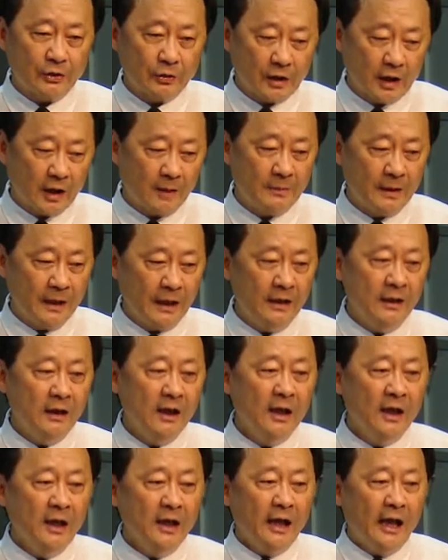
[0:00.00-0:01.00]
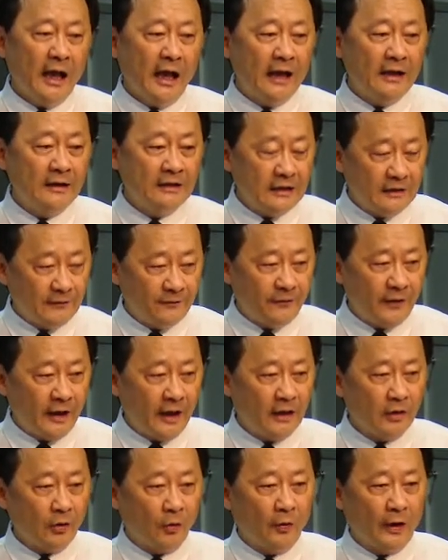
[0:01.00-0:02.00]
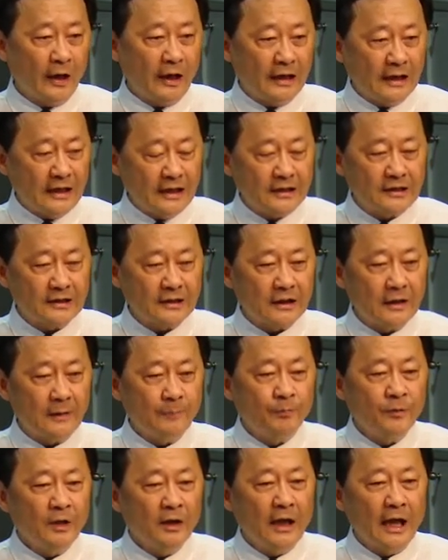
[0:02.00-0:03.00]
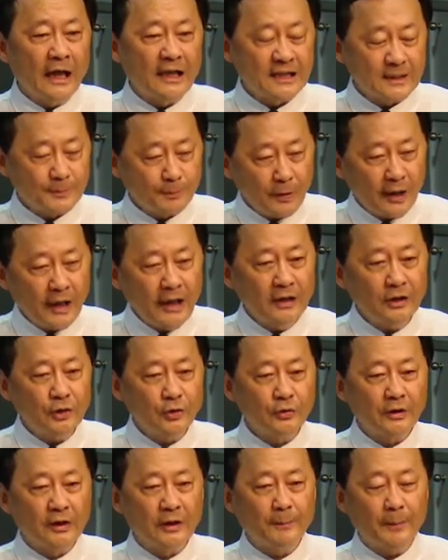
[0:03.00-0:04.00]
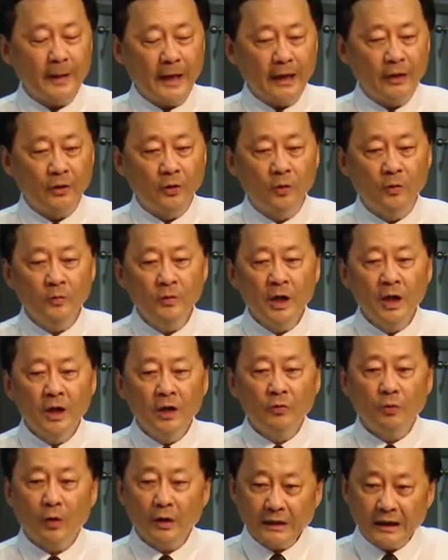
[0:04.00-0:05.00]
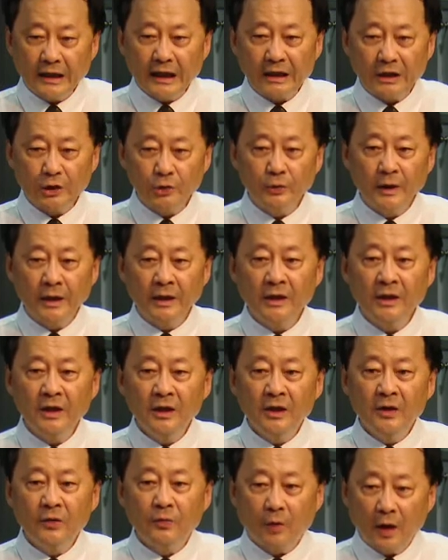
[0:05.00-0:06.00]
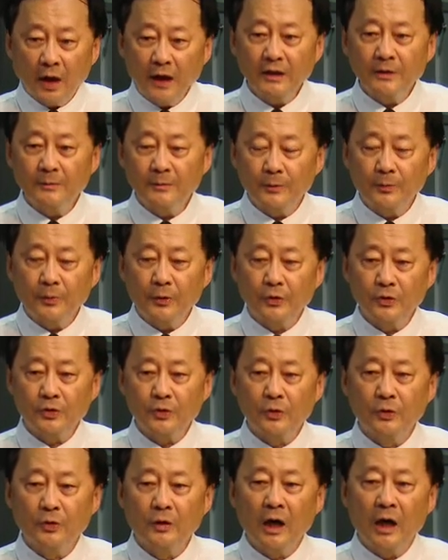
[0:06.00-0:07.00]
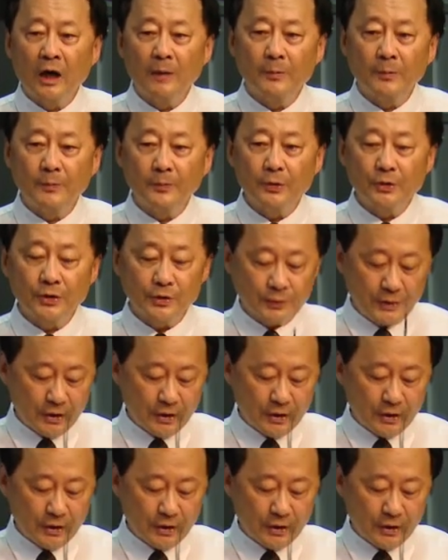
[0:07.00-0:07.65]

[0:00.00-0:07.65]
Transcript: to come in, and defend or at least explain to the panel what they are doing, why the proposed